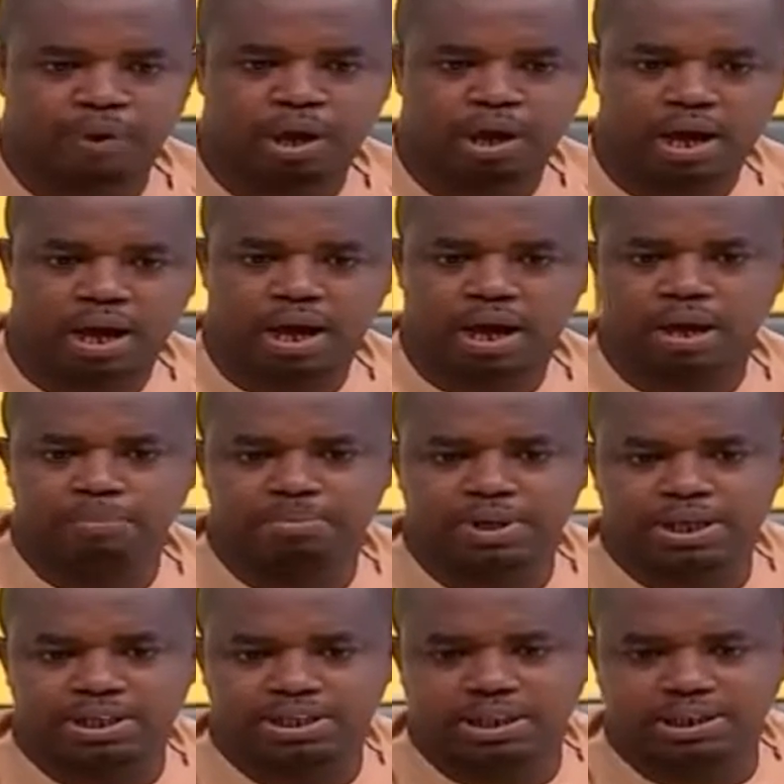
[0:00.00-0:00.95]

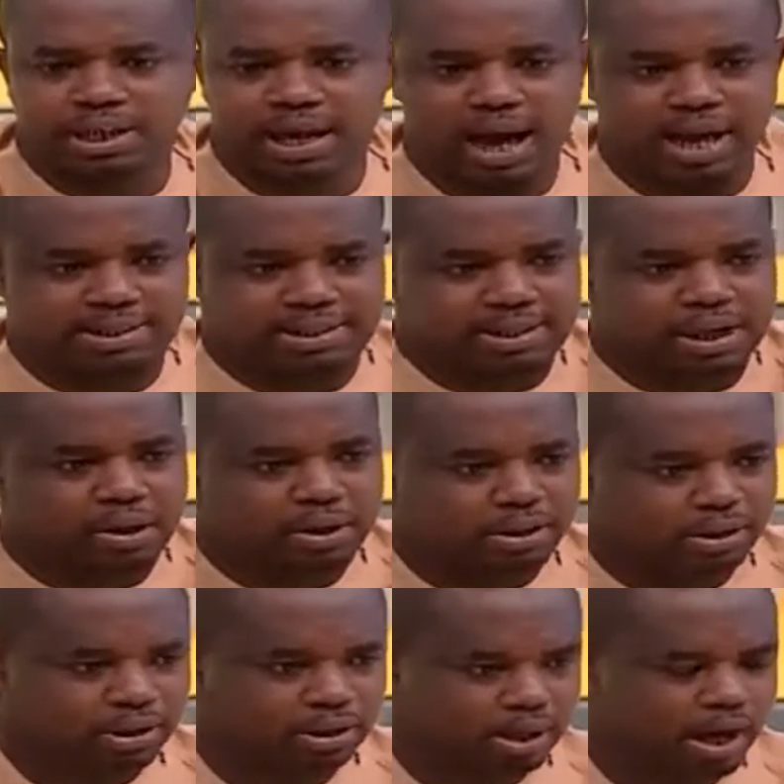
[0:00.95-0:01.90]
ABCD has said,
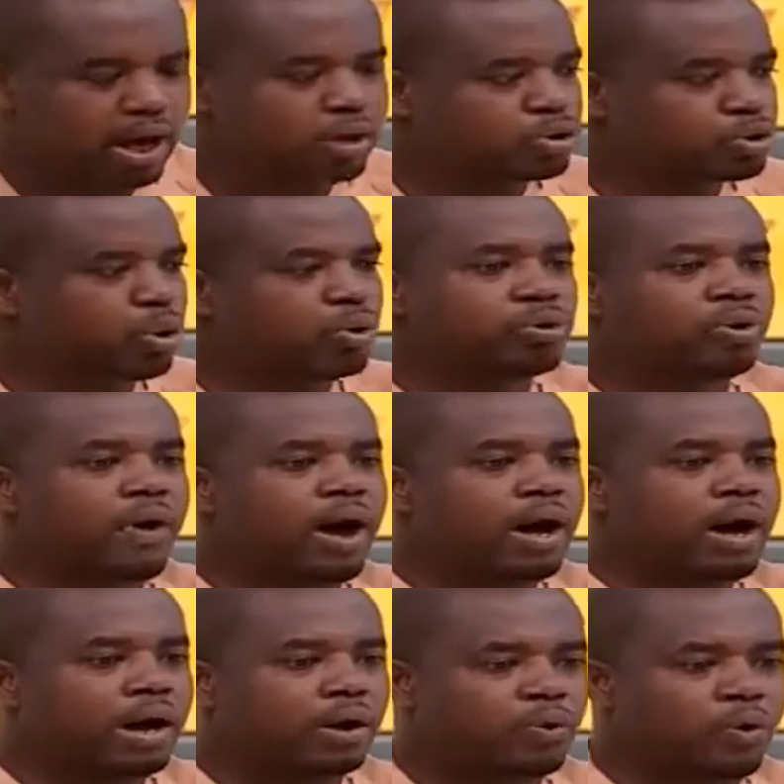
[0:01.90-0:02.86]
and so you
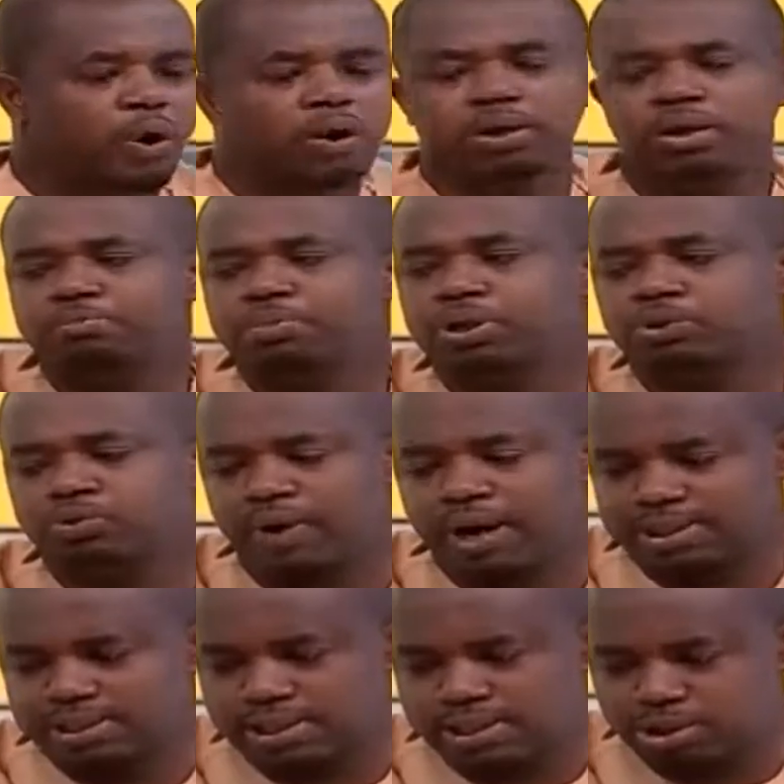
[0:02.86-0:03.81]
are calling me to
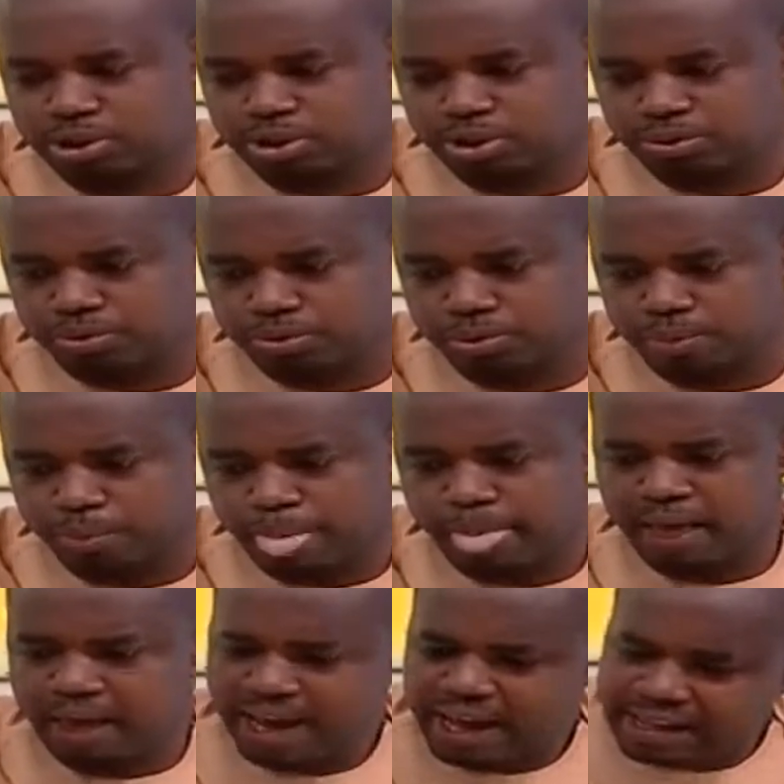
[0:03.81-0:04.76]
assist you,
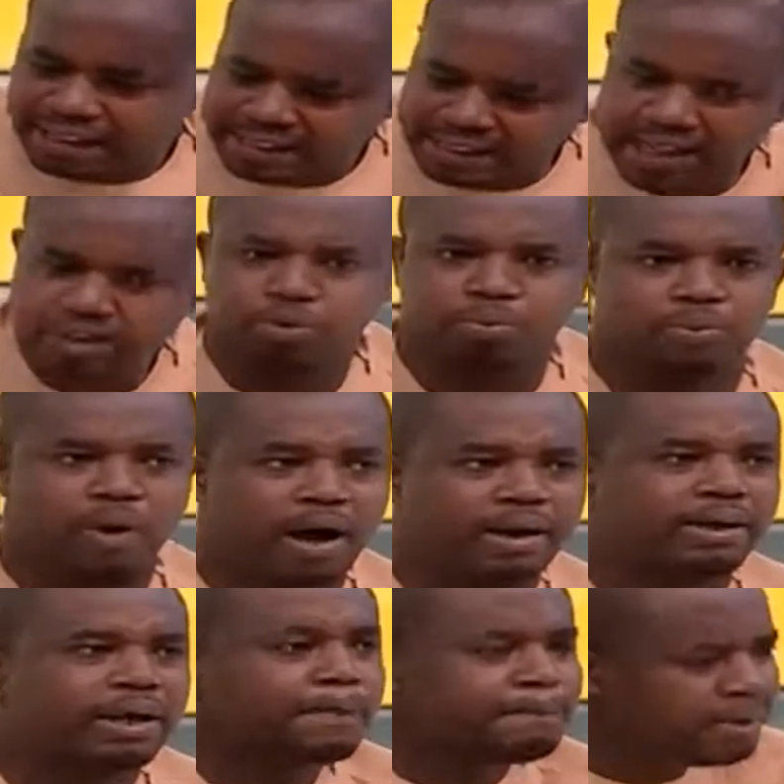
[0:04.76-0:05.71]
this one,
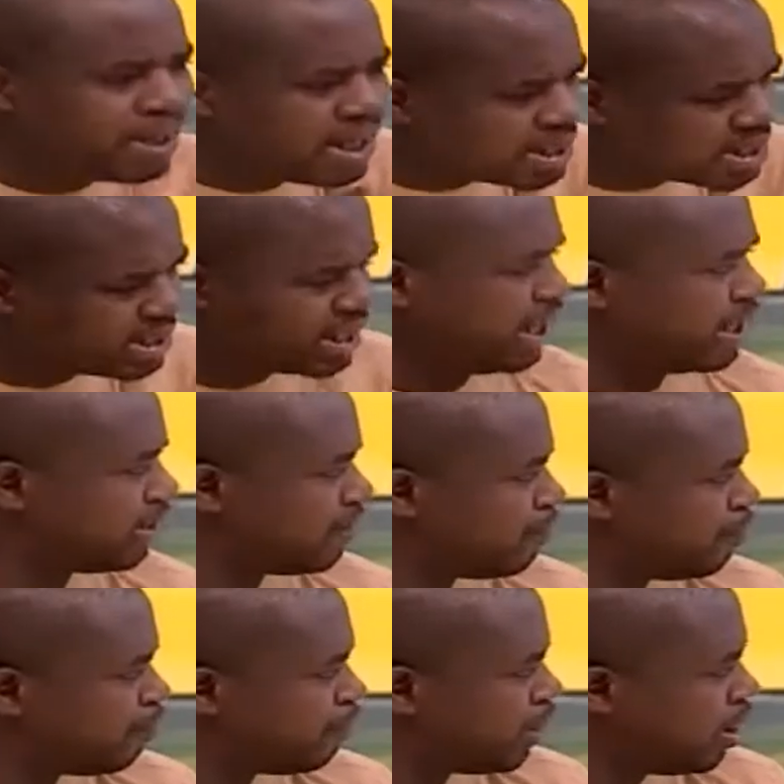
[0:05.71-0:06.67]
the police say
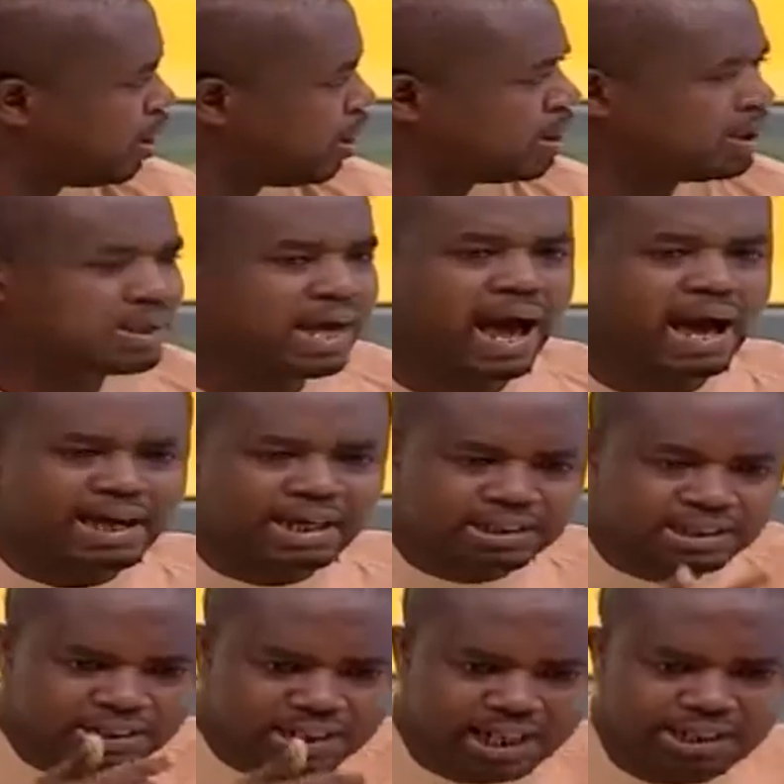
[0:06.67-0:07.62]
their
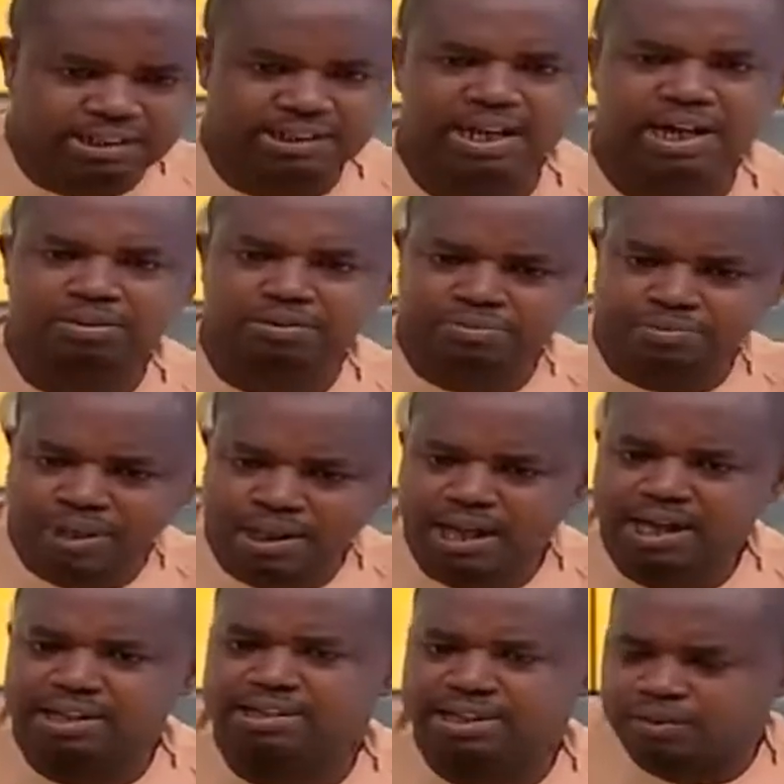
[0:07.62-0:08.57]
intelligence
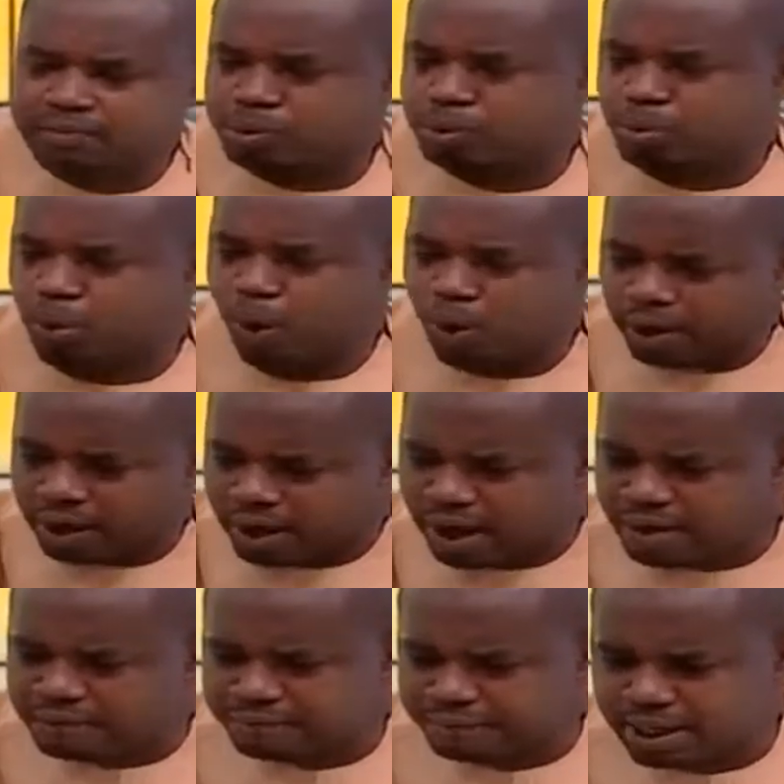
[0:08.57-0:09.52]
relative to
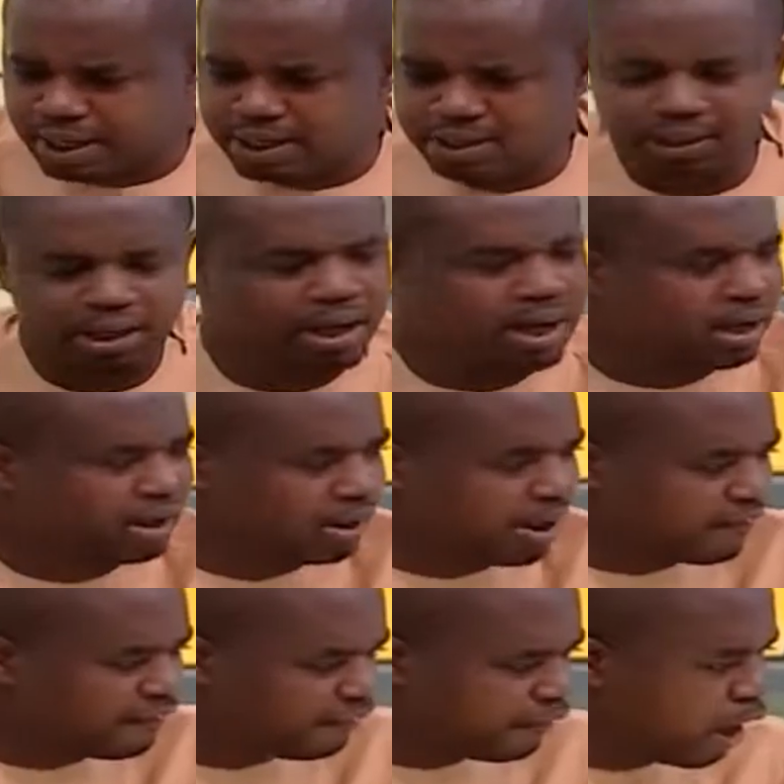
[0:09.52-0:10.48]
uncovering
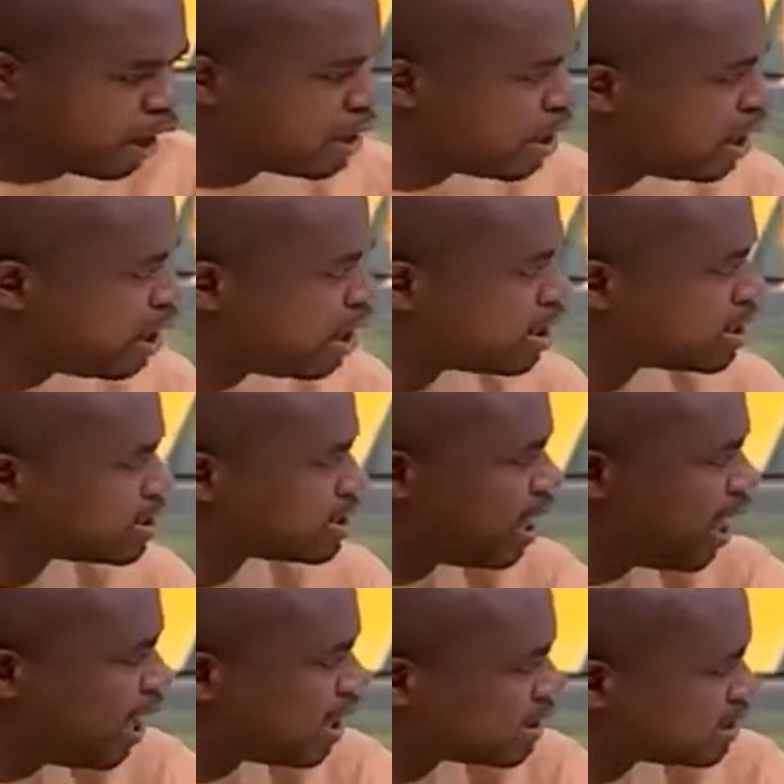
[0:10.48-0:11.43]
the fires,
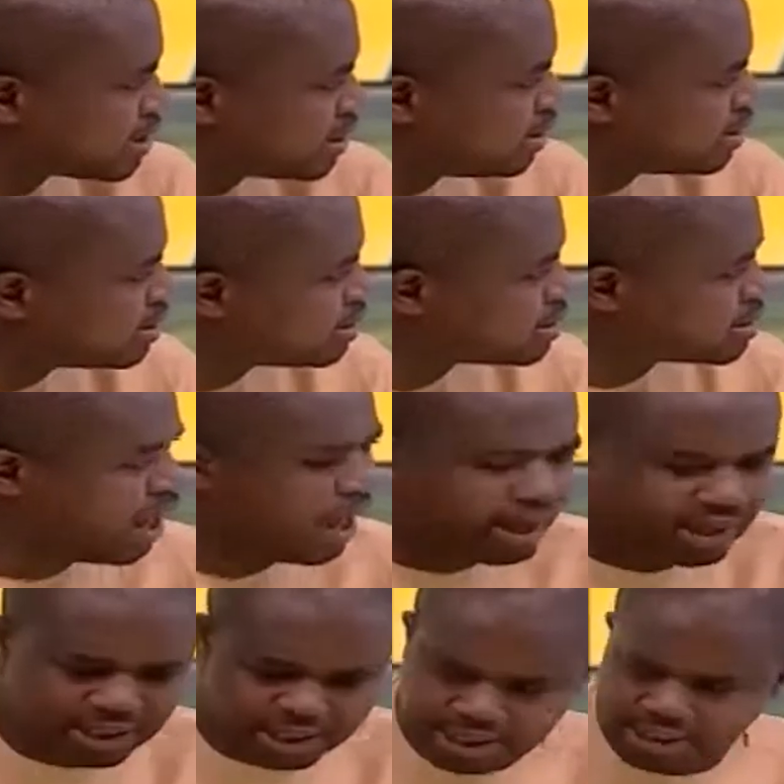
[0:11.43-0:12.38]
assassins,
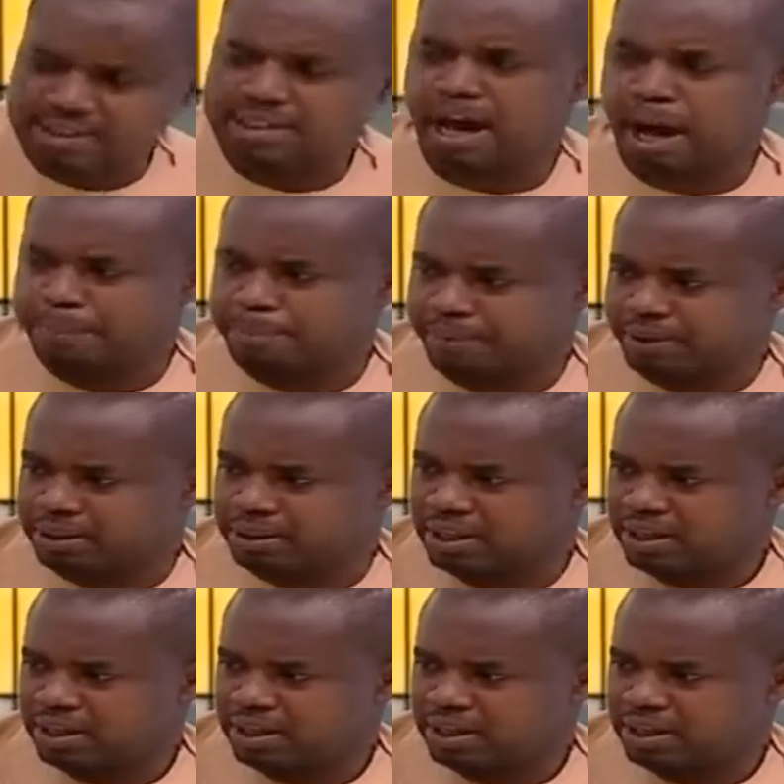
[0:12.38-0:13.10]
and kidnapping.